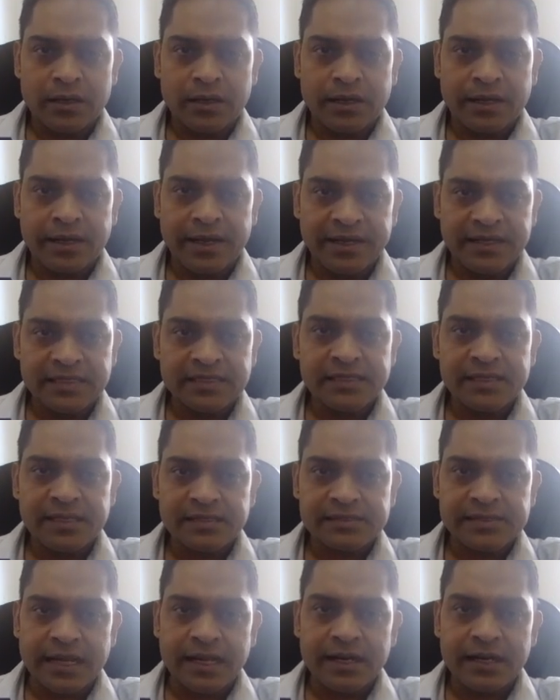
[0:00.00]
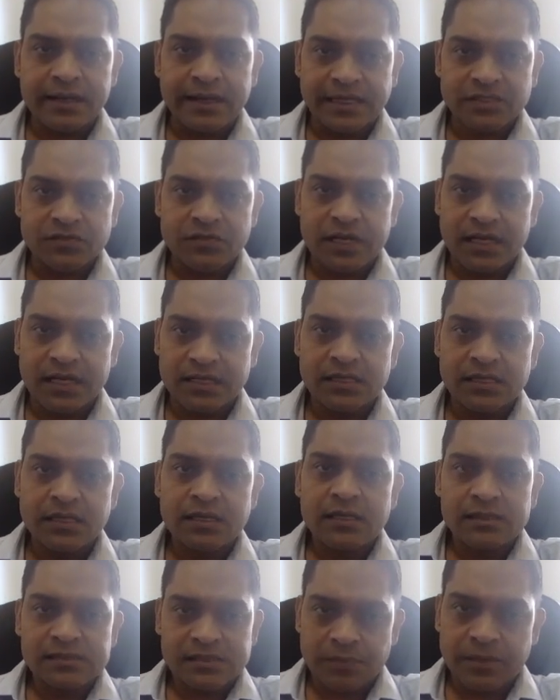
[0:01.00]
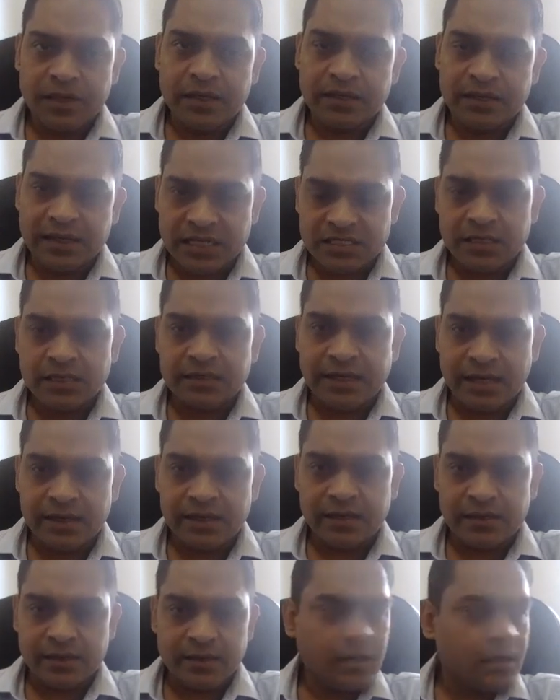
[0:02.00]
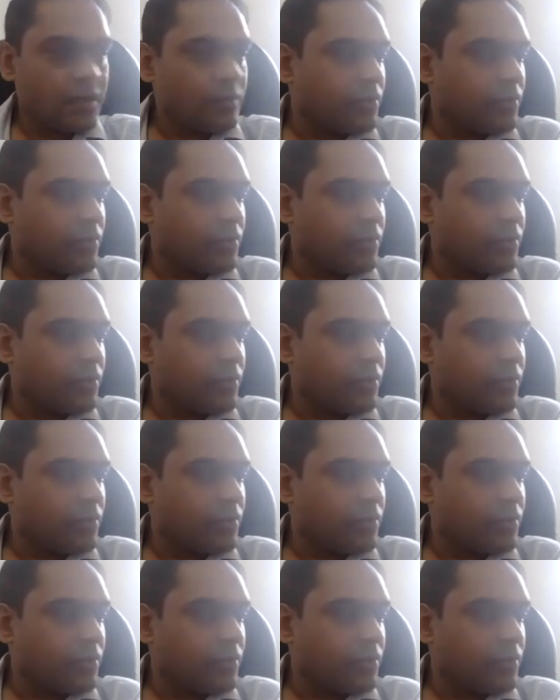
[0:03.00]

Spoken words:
indigenous talent as well as some international talent,